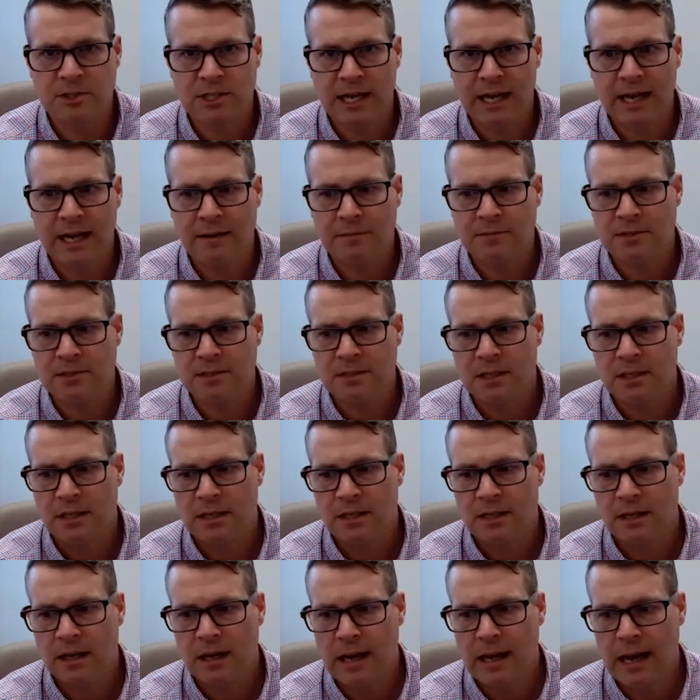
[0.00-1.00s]
jobs,
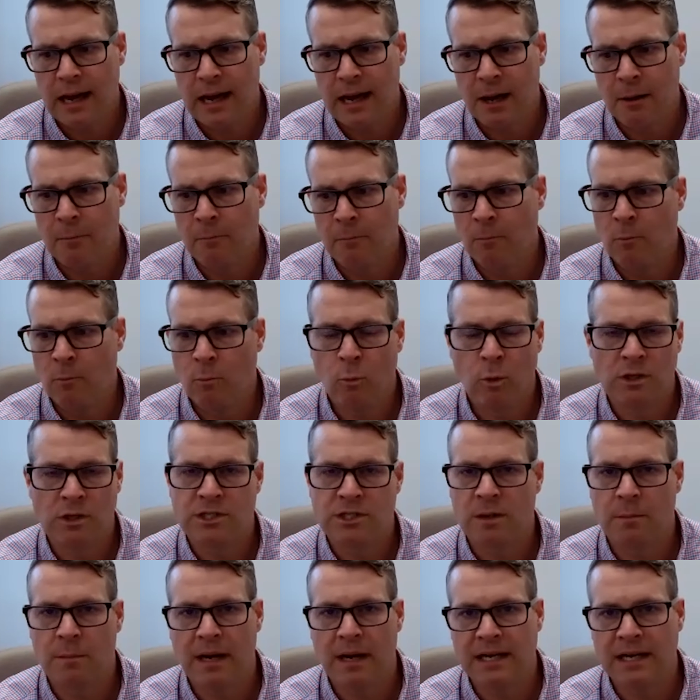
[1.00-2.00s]
where
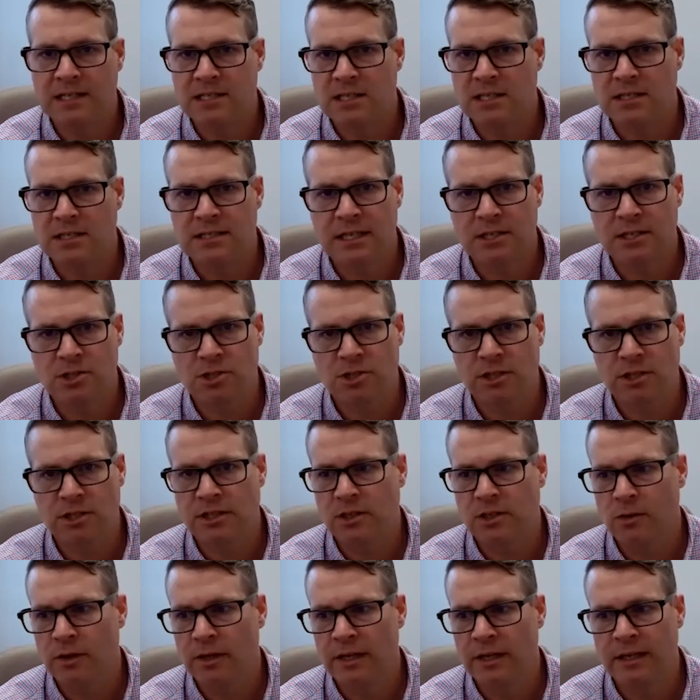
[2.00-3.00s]
somebody's essentially
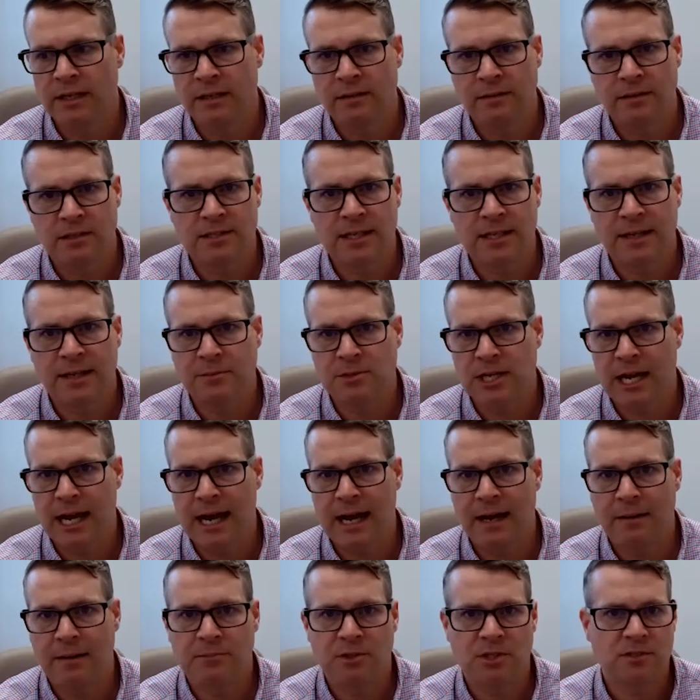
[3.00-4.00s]
doing the same
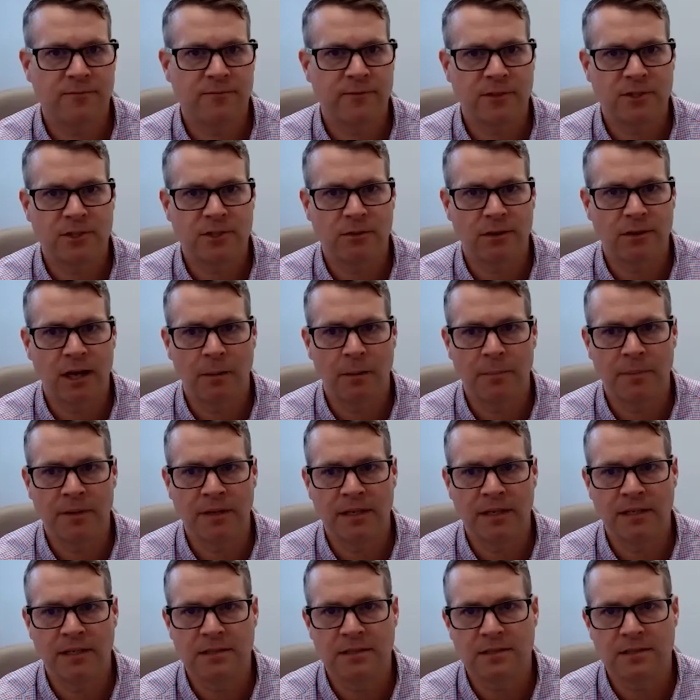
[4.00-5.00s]
job just for two
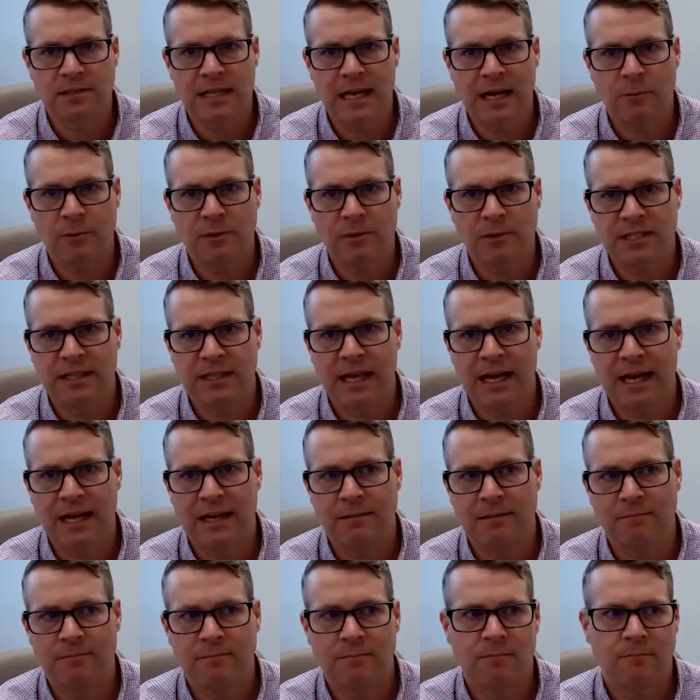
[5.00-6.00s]
companies. That we see
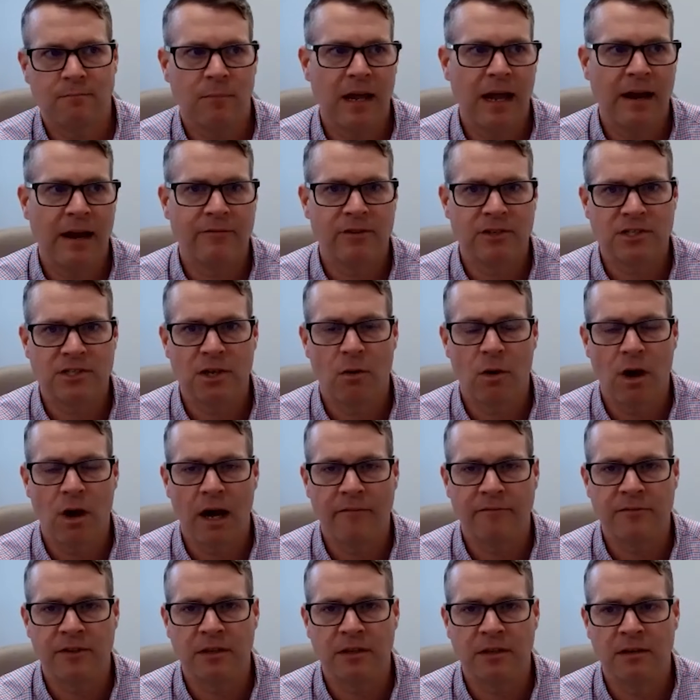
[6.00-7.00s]
that every so
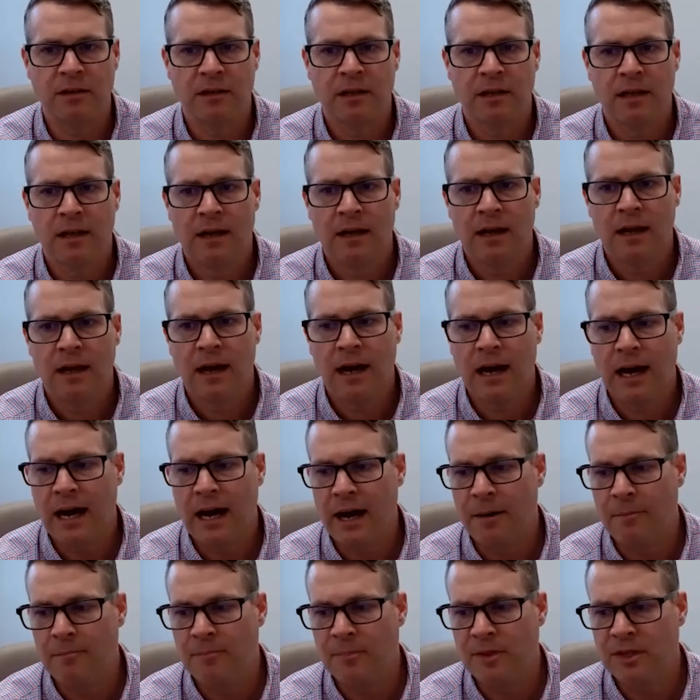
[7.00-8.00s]
often.
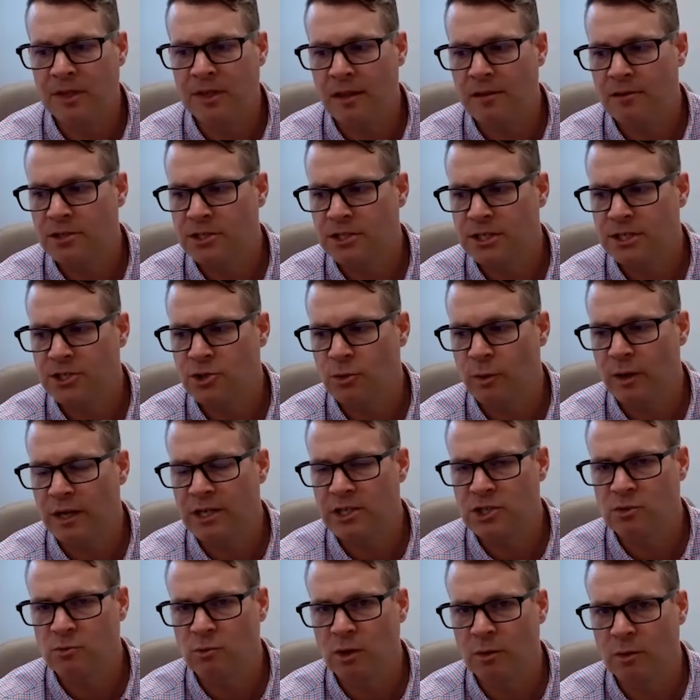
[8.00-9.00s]
The other
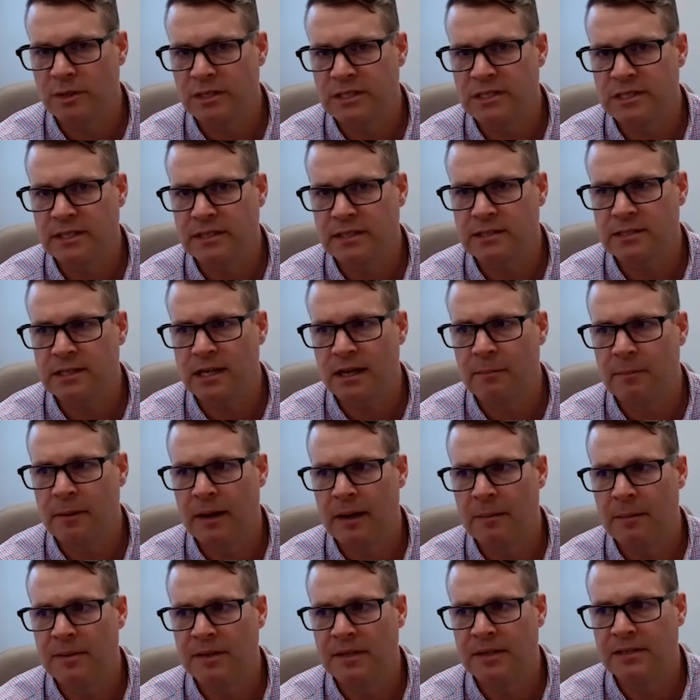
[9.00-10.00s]
situation where we see this come
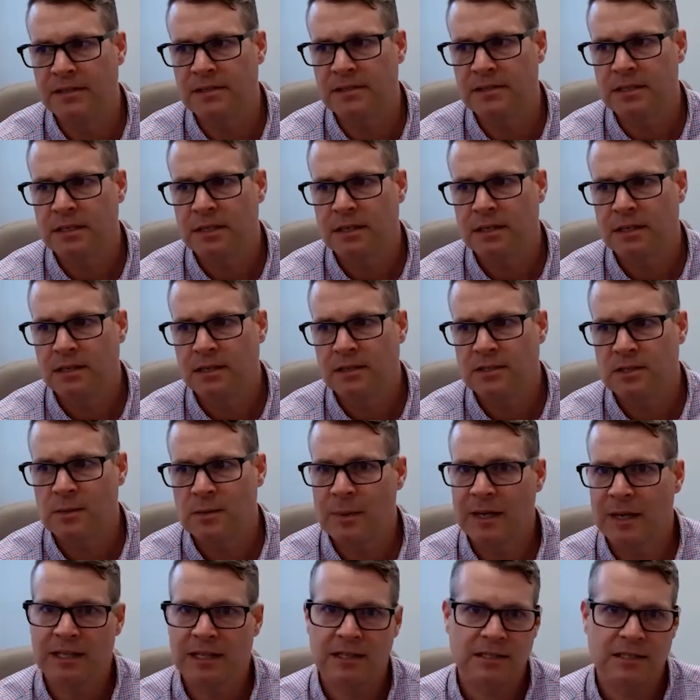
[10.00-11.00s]
up is
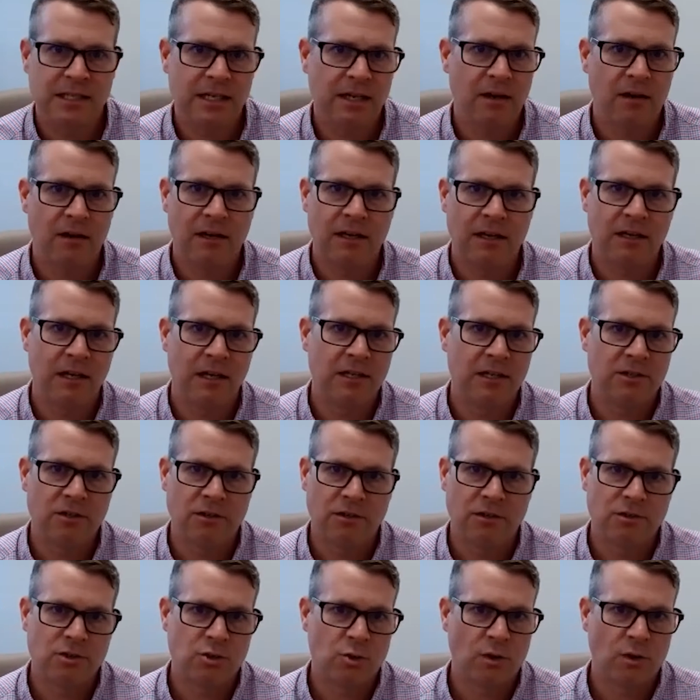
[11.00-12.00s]
somebody that's here in
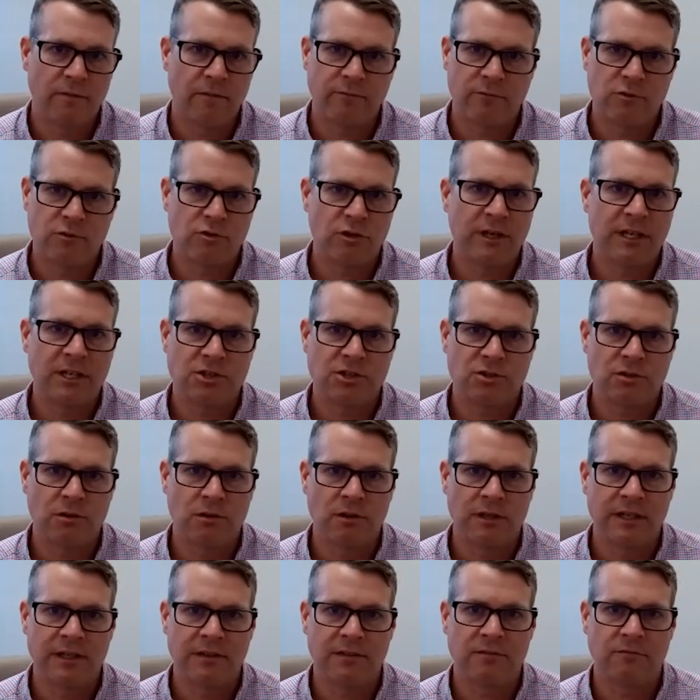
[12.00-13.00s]
your sort of traditional
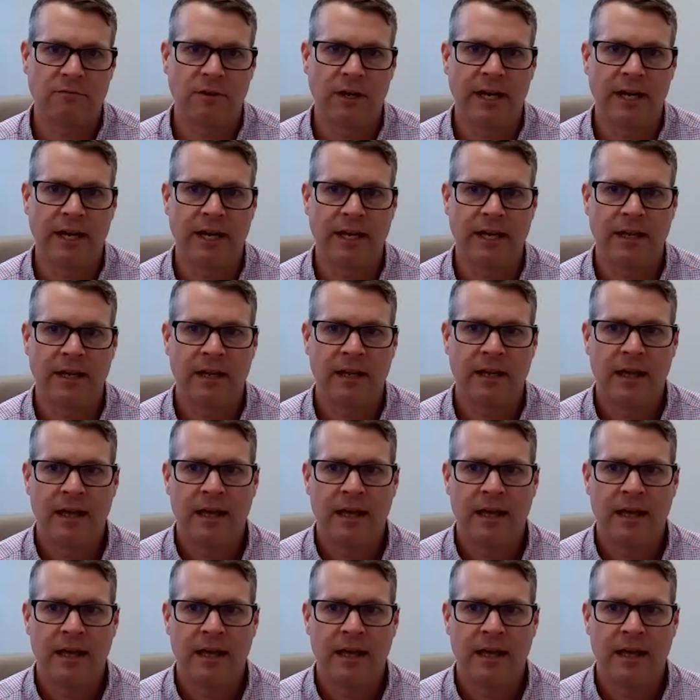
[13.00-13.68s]
E3,